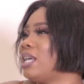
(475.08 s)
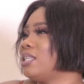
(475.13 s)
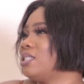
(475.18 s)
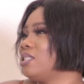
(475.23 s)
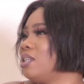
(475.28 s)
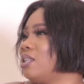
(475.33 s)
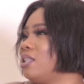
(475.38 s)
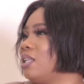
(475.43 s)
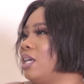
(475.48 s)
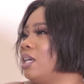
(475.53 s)

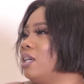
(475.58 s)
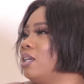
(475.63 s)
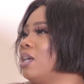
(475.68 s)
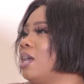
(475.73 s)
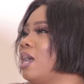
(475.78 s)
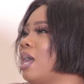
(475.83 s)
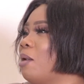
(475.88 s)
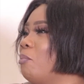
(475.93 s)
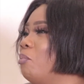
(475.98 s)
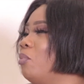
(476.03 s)
asking like,
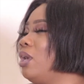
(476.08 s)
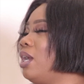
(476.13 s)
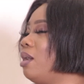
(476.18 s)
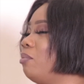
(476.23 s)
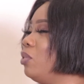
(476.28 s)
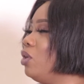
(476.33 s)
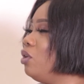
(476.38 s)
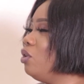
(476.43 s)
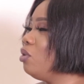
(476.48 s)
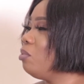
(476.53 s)
but
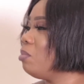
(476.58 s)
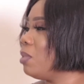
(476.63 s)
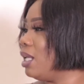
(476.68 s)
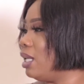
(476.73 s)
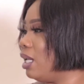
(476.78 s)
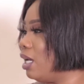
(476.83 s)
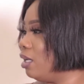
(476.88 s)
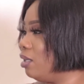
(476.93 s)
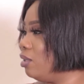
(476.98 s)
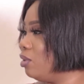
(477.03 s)
I'm human
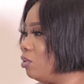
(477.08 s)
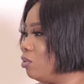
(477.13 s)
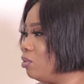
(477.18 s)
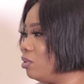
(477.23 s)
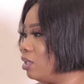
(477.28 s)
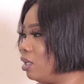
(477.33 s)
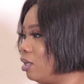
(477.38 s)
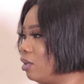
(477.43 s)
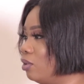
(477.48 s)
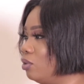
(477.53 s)
like you
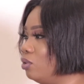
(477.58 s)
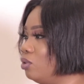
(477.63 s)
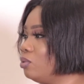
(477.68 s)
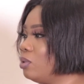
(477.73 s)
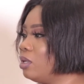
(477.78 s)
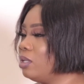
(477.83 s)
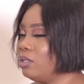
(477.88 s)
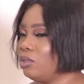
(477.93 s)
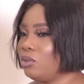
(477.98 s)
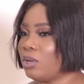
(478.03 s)
now.
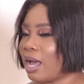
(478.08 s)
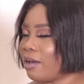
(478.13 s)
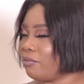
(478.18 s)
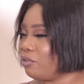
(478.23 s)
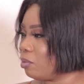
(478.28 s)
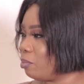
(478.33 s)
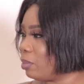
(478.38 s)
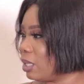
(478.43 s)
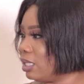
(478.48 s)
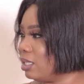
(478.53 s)
You have
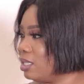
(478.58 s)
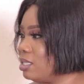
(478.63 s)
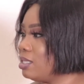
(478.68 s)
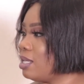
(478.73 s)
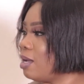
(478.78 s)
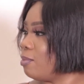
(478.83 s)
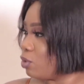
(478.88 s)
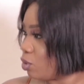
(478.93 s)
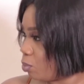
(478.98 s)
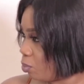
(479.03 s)
your bad days.
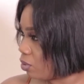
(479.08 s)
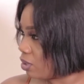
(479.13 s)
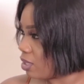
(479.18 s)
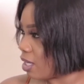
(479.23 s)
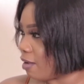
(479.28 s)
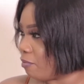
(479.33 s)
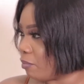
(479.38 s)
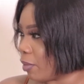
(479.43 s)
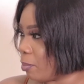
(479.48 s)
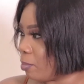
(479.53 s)
I'm supposed to
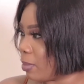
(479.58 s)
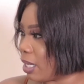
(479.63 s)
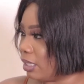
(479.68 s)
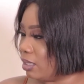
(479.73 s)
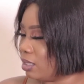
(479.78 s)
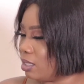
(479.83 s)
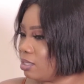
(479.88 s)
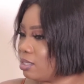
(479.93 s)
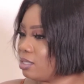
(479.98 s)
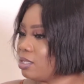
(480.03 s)
have my
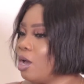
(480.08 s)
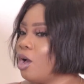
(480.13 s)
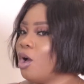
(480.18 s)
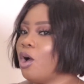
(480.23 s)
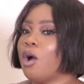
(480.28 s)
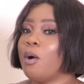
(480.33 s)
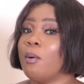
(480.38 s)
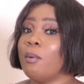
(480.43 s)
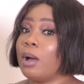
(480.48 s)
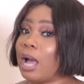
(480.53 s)
bad days.
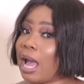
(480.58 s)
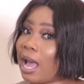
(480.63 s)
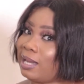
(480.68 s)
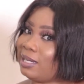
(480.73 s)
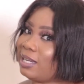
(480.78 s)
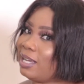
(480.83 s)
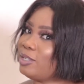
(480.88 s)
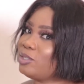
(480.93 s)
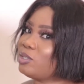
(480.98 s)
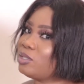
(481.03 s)

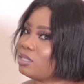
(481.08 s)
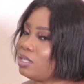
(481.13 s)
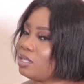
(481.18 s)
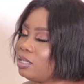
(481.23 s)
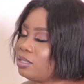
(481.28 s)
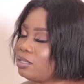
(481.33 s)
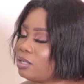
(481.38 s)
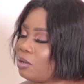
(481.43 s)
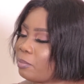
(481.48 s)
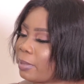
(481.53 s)
And I used to
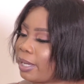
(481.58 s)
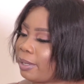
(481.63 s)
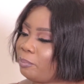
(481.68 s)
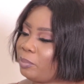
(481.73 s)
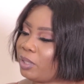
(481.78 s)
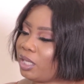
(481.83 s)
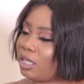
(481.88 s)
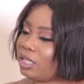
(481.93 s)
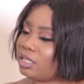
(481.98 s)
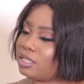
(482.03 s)
it on my
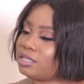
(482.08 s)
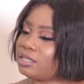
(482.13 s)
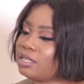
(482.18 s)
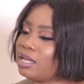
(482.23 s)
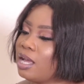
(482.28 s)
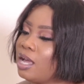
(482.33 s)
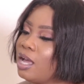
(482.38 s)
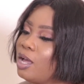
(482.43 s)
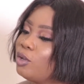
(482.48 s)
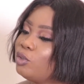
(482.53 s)
page.
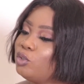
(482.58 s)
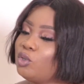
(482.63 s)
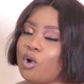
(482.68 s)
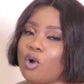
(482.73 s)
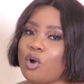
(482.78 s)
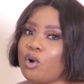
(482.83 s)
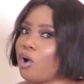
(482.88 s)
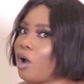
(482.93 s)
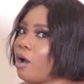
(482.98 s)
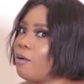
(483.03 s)

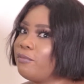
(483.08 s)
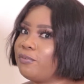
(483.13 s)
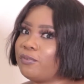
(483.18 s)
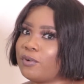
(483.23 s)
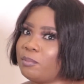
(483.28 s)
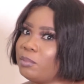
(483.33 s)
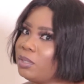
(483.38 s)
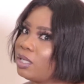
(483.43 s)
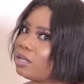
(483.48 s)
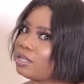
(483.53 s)
Don't come
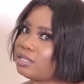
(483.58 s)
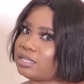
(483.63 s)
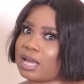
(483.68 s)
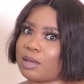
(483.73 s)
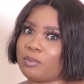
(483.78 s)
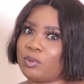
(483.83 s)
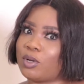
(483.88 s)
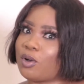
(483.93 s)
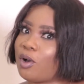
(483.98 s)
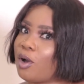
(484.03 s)
for me because
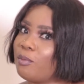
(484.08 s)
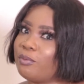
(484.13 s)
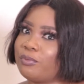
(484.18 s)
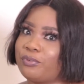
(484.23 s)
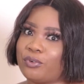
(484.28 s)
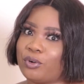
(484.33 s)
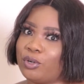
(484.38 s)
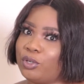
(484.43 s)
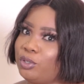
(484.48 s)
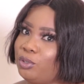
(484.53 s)
I will come for